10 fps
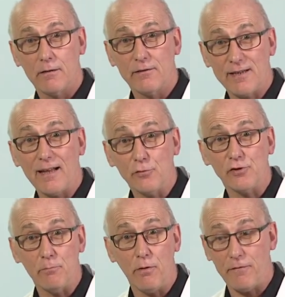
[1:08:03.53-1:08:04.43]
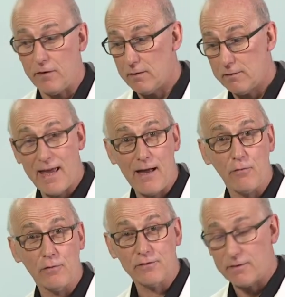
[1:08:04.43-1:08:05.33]
the dilution buffer
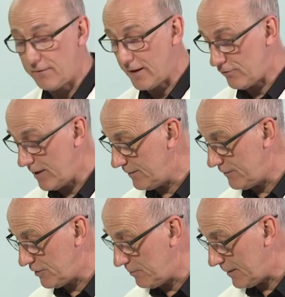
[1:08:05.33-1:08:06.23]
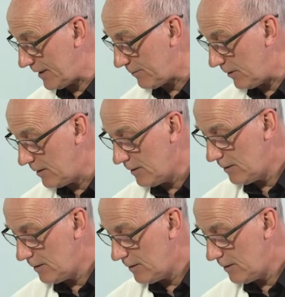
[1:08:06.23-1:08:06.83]
now to the factor VIII deficient plasma.